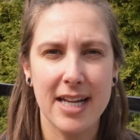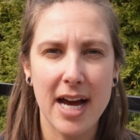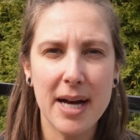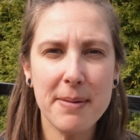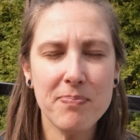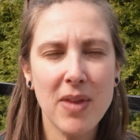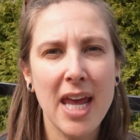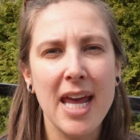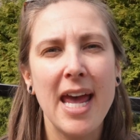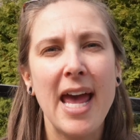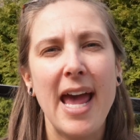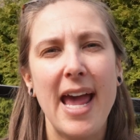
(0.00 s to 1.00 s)
up.
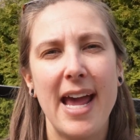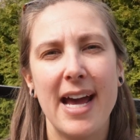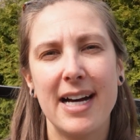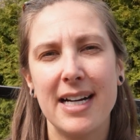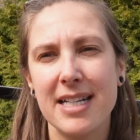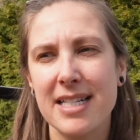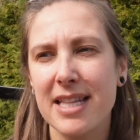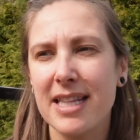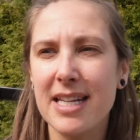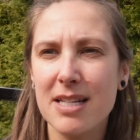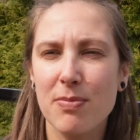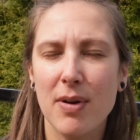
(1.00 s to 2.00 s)
And
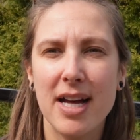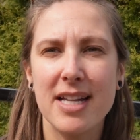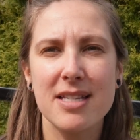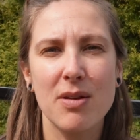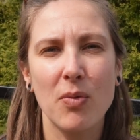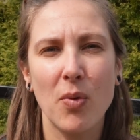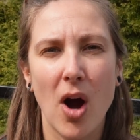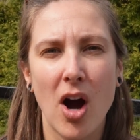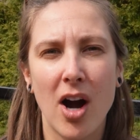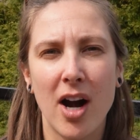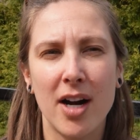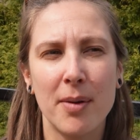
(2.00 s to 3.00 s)
these ones
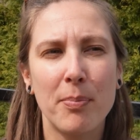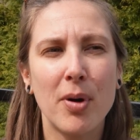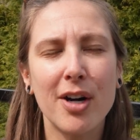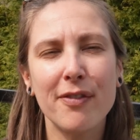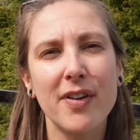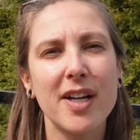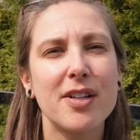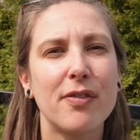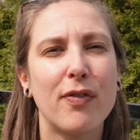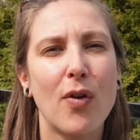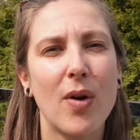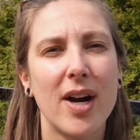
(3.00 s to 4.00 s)
are perfect
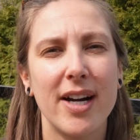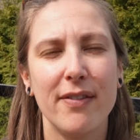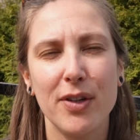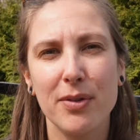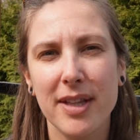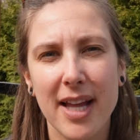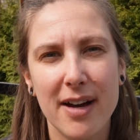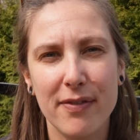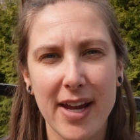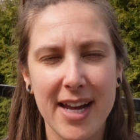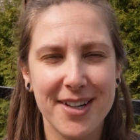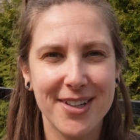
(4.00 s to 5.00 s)
for if you love
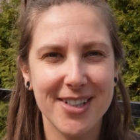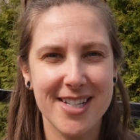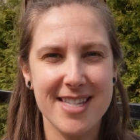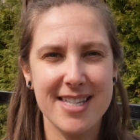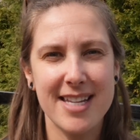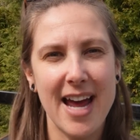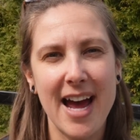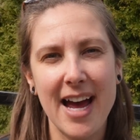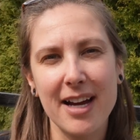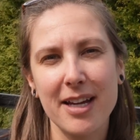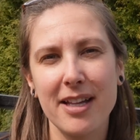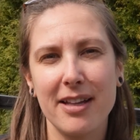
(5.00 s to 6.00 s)
a good
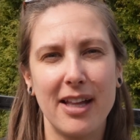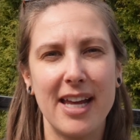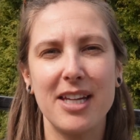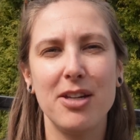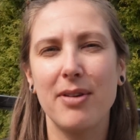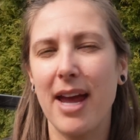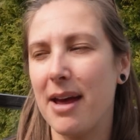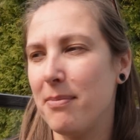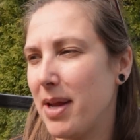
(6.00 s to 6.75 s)
snack, like you get